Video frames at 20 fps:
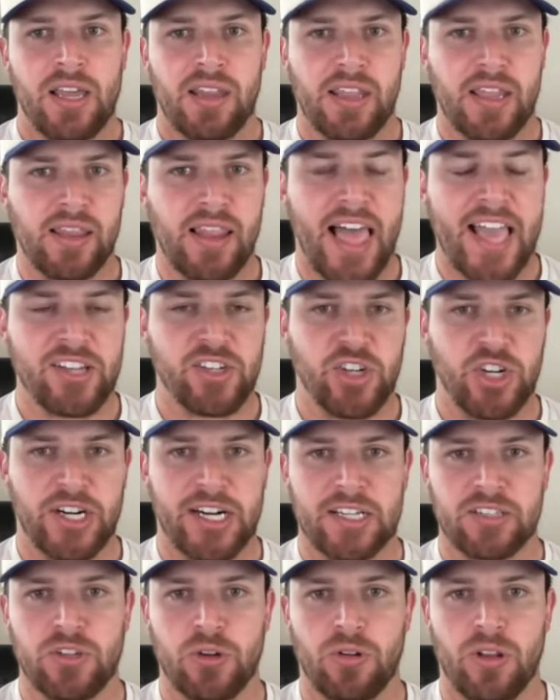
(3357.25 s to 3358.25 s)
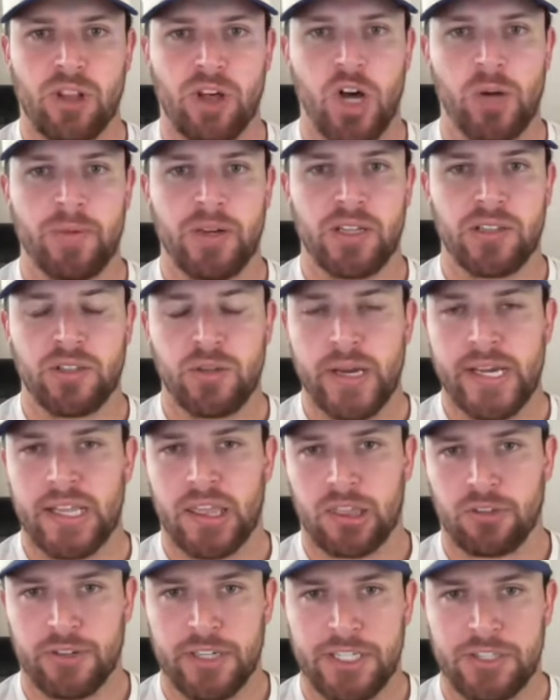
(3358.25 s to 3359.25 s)
And then last year against Oklahoma, you
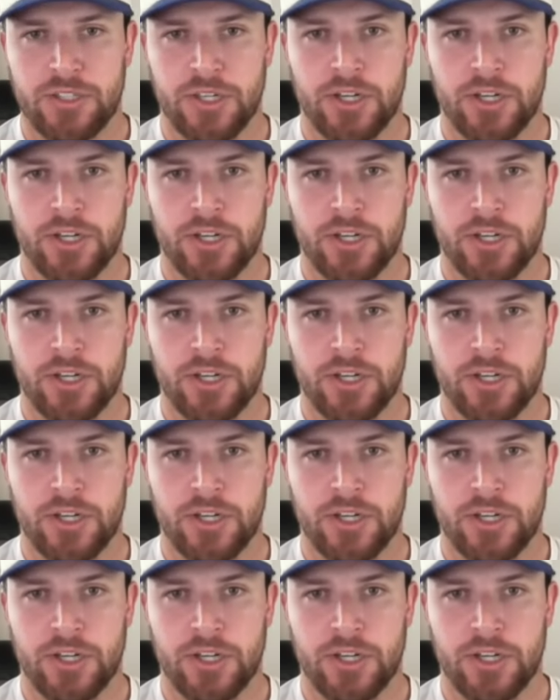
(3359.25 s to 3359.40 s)
had three